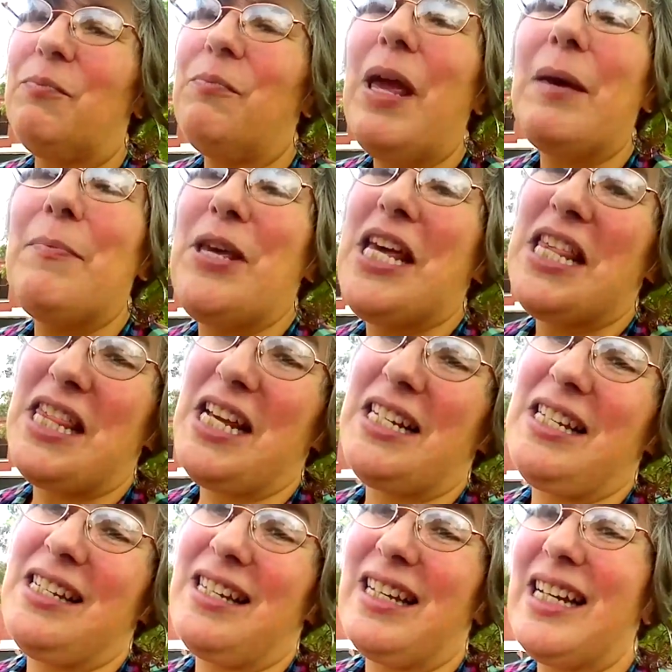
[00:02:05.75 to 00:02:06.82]
Maybe he
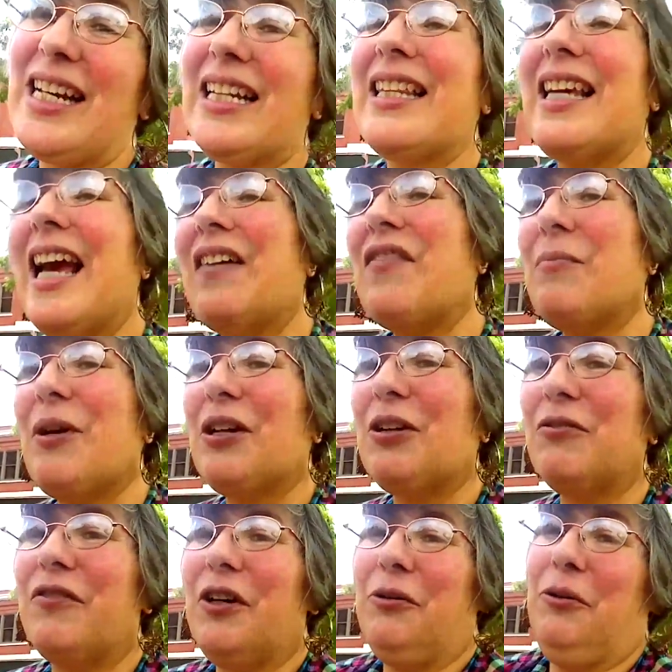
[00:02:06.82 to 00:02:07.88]
thinks he's going to get the heavy
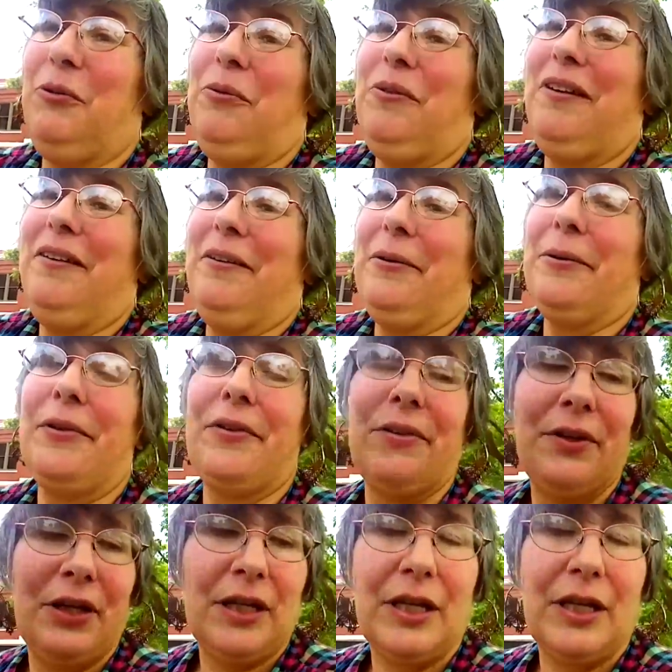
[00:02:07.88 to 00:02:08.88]
metal vote. Who knows?